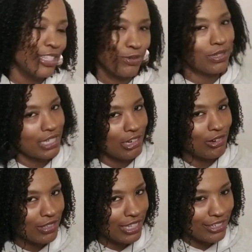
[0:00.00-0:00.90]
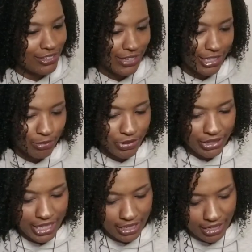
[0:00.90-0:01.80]
this was tarot related, so I have to
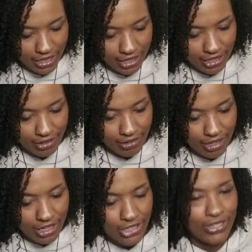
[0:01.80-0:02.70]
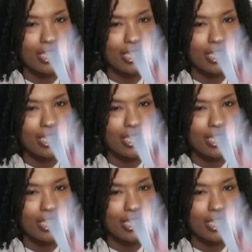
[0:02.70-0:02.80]
put that on there. So